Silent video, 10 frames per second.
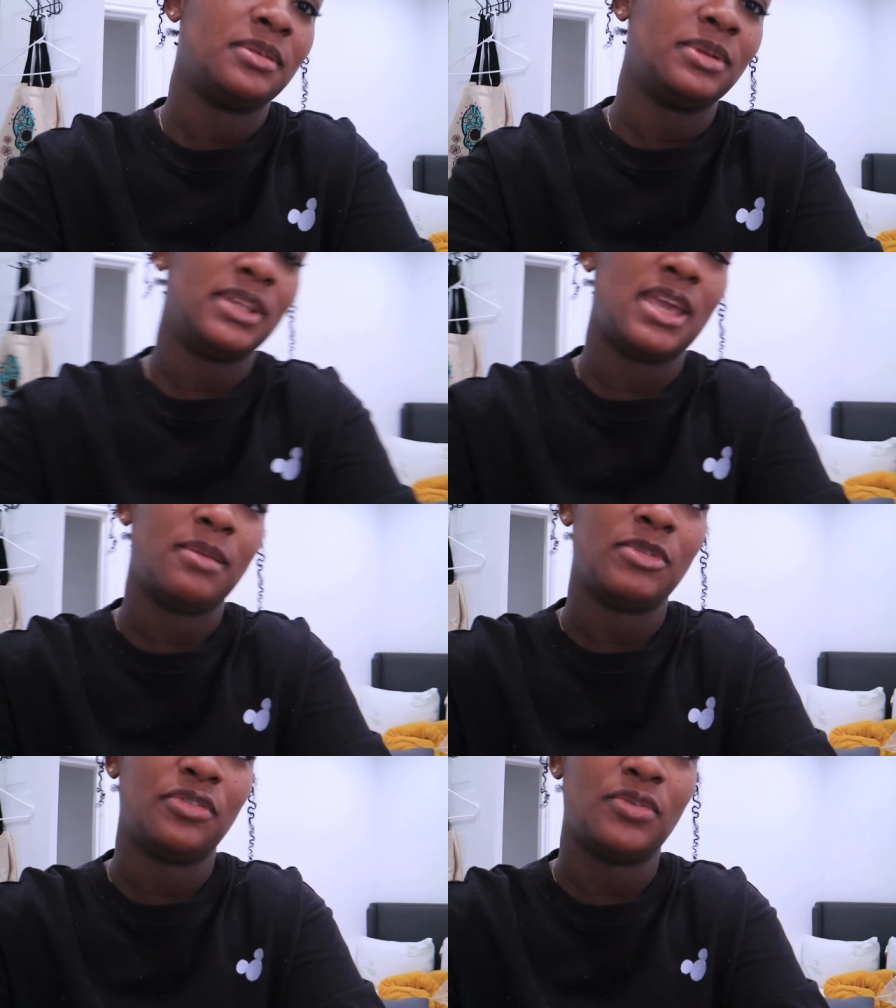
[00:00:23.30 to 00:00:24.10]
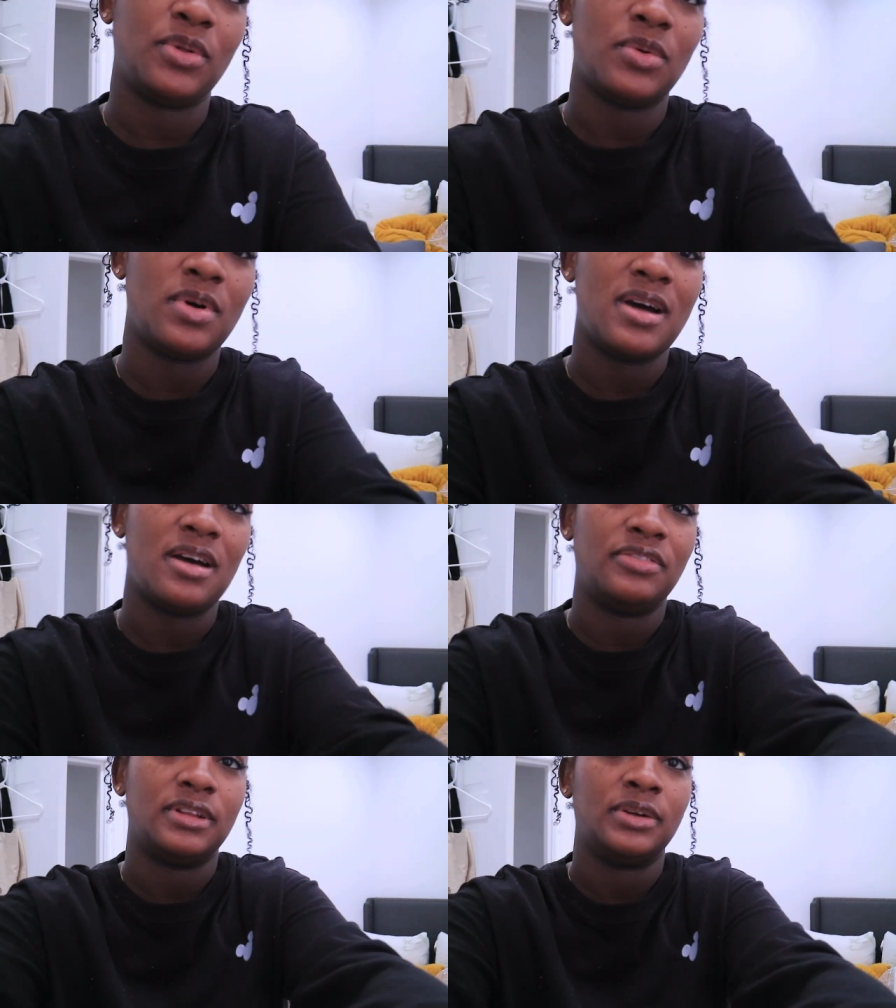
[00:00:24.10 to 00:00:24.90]
I want the camera to fall
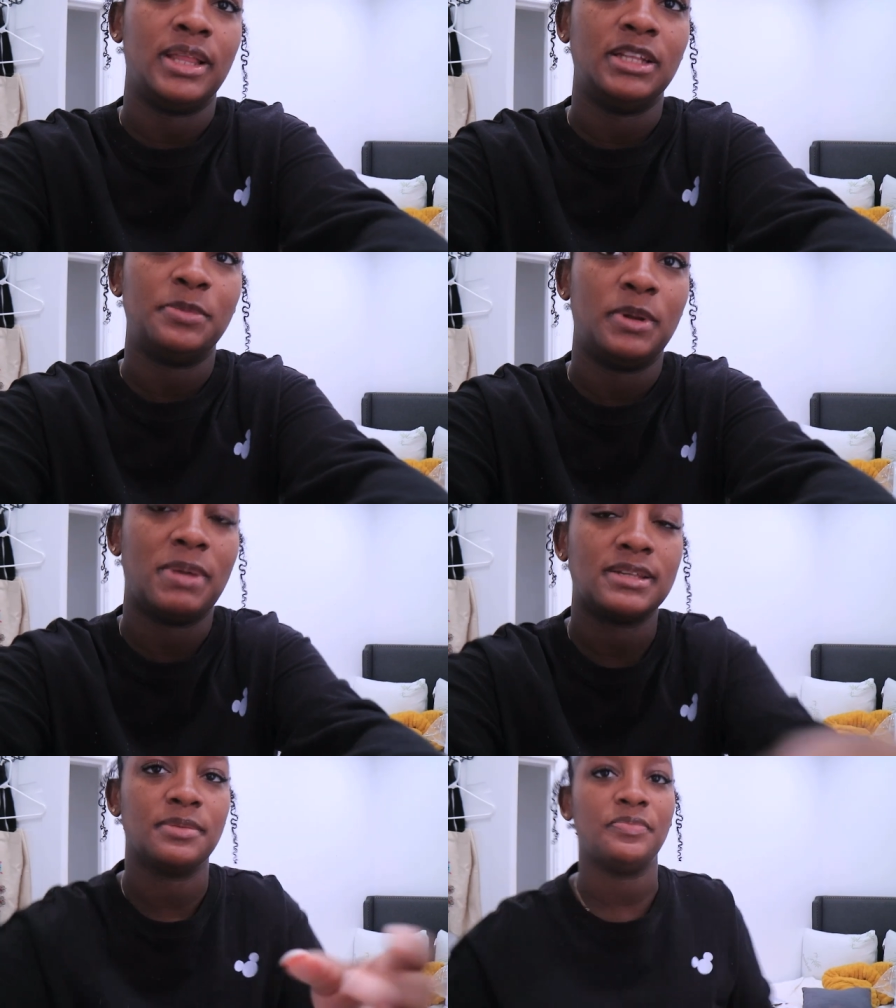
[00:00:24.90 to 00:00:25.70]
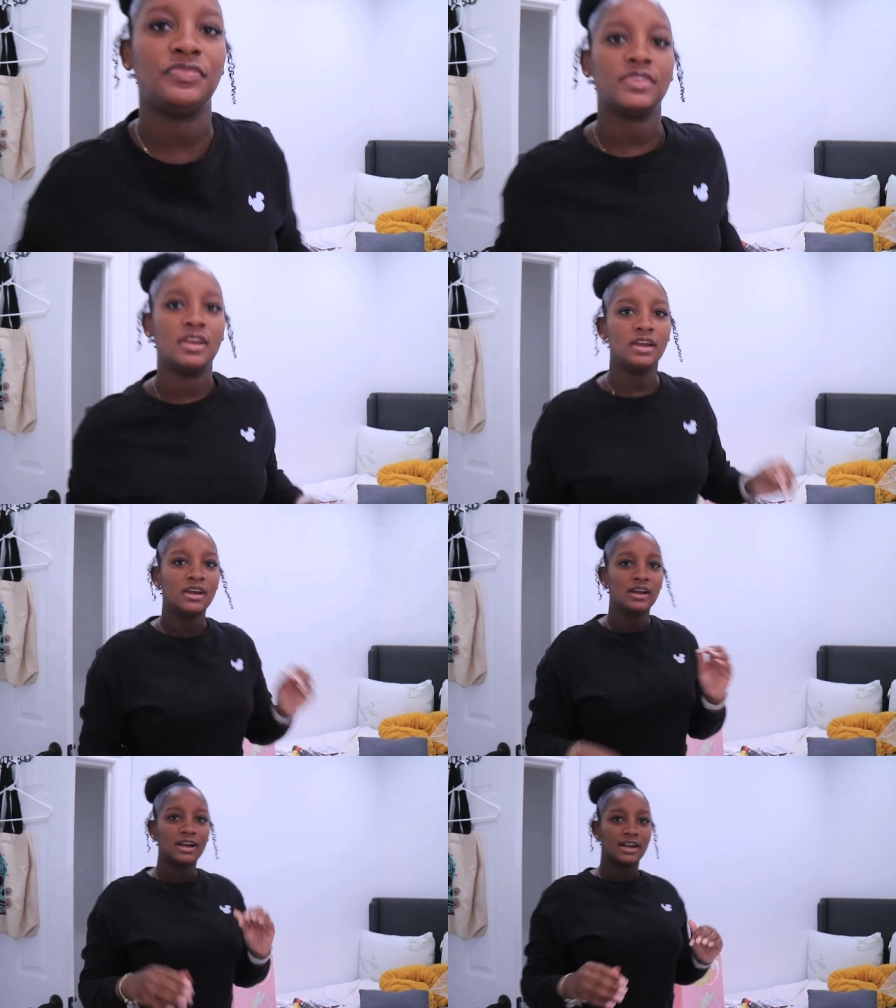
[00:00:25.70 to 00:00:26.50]
off. Okay, let's put it back some.
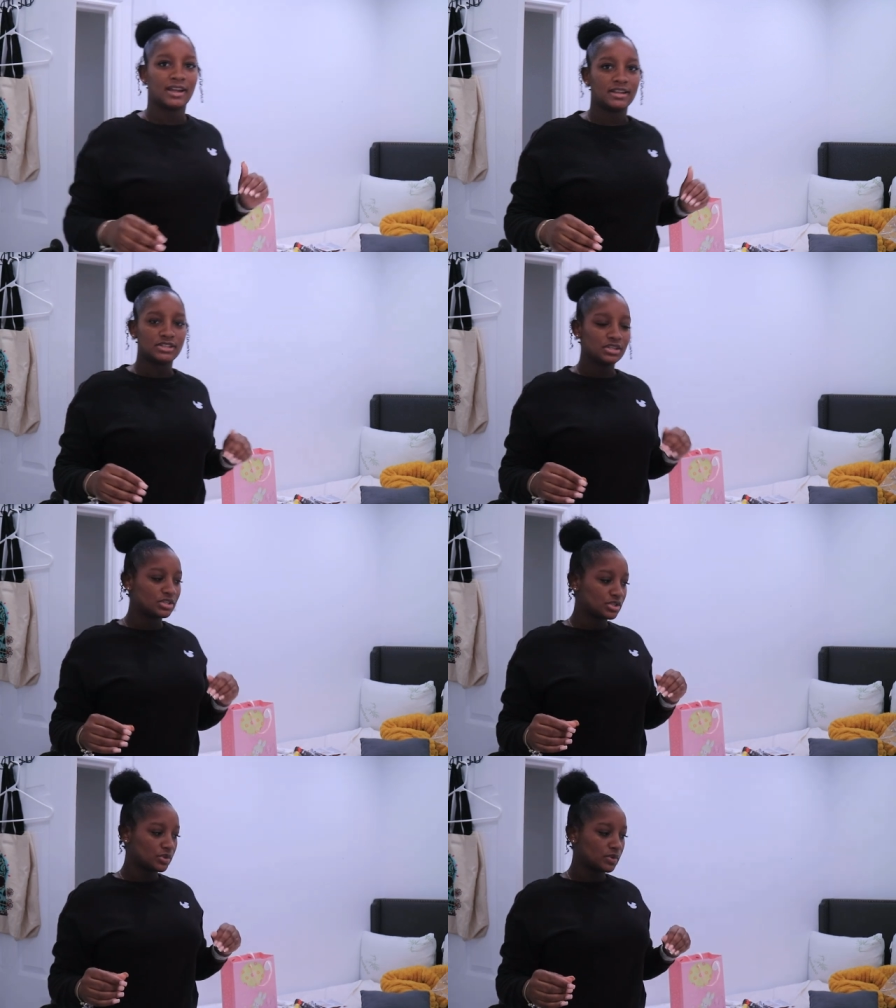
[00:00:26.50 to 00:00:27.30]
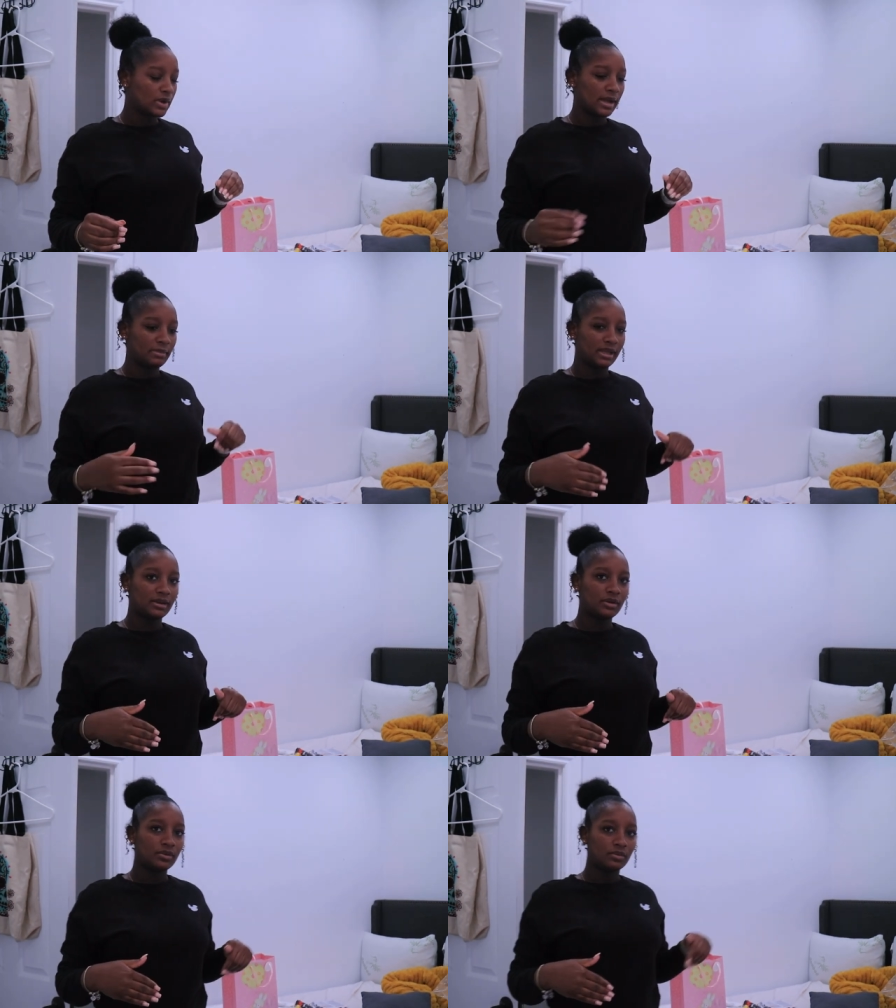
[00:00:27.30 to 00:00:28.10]
Alright guys, so I'm in
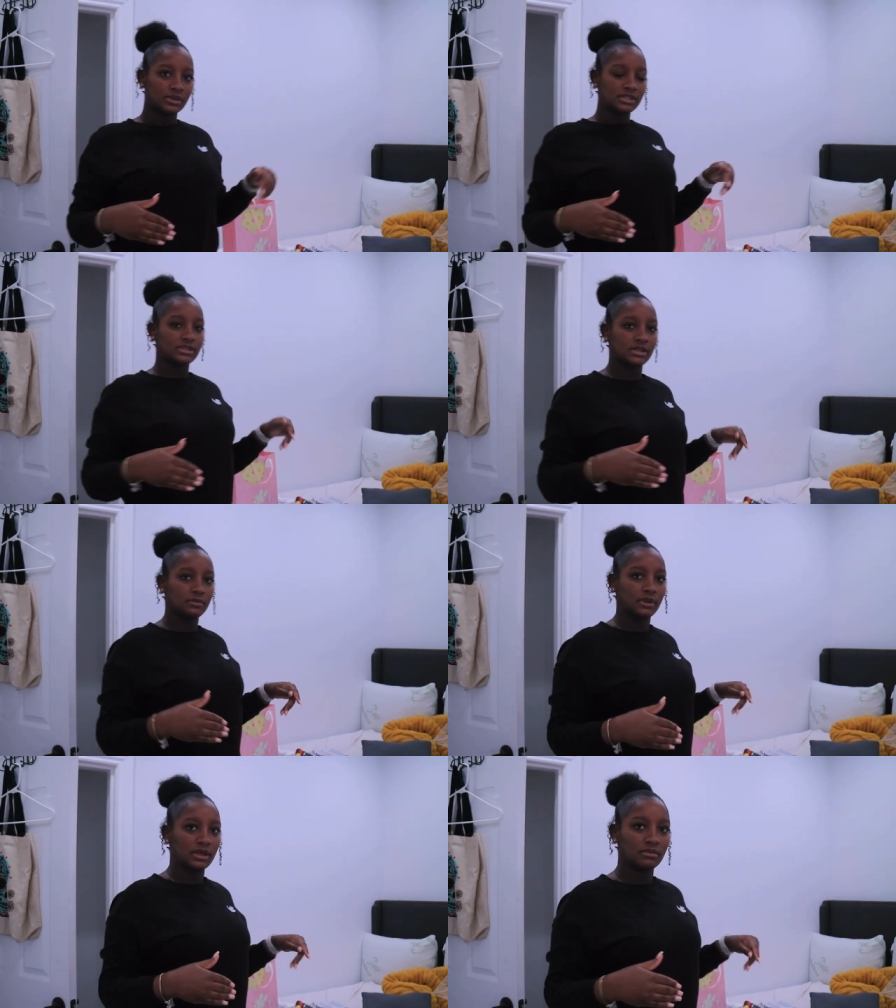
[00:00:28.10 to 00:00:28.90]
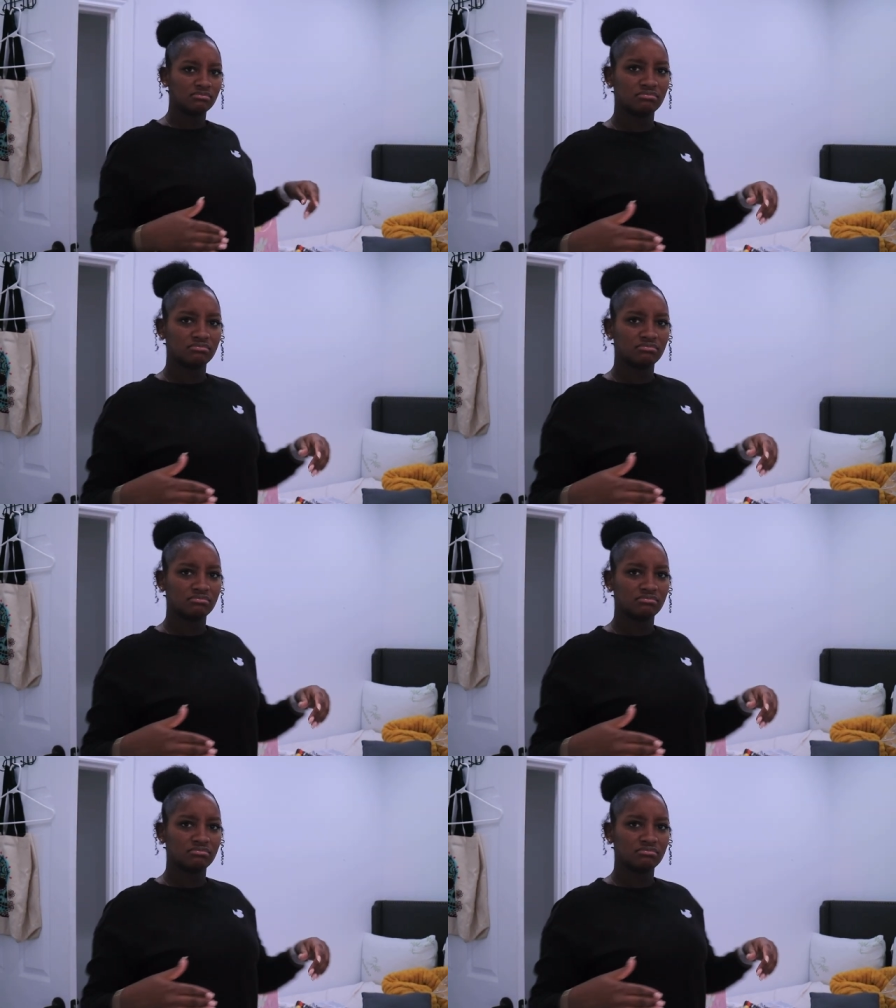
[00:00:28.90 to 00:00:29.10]
what's gonna be...